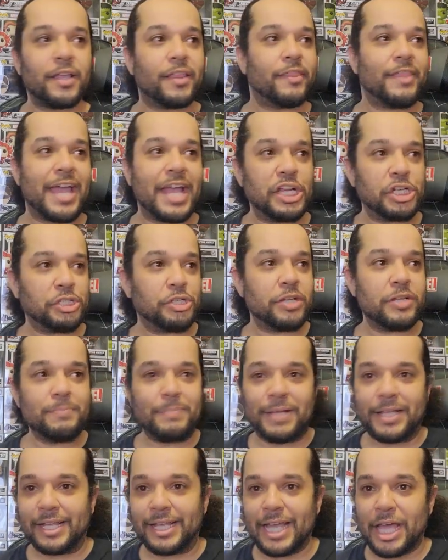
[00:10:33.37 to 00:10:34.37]
They
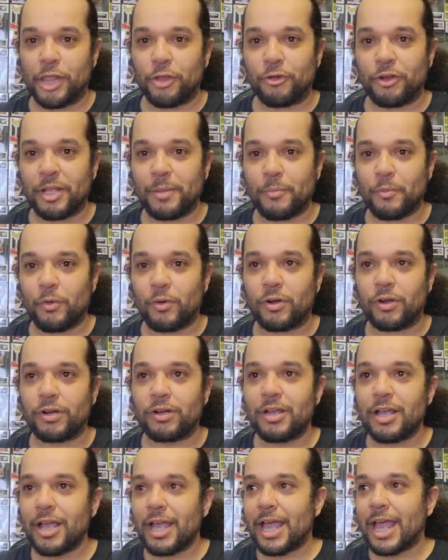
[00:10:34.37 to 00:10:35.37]
shouldn't be together
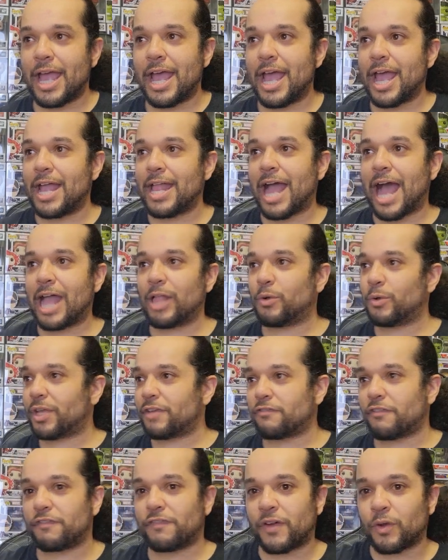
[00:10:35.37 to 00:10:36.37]
anymore. And I don't
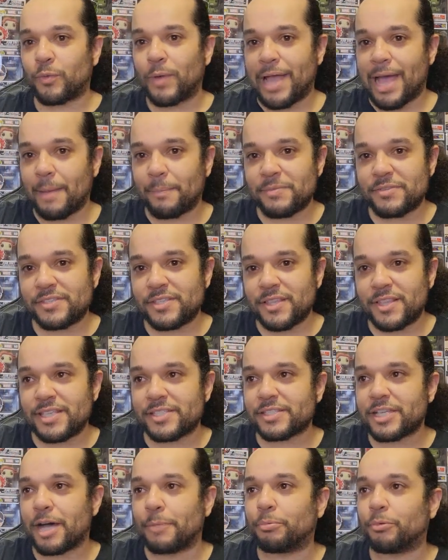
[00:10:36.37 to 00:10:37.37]
give a fuck what happens to
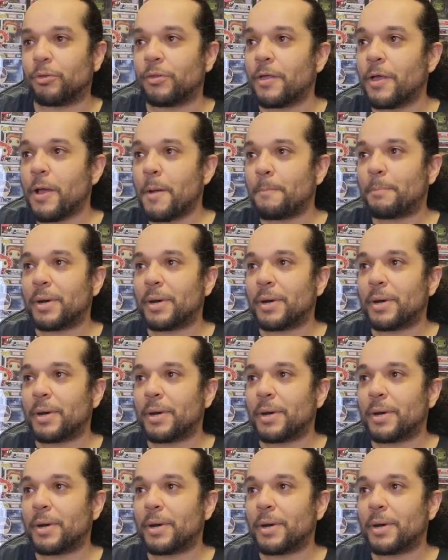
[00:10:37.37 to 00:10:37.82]
this couple.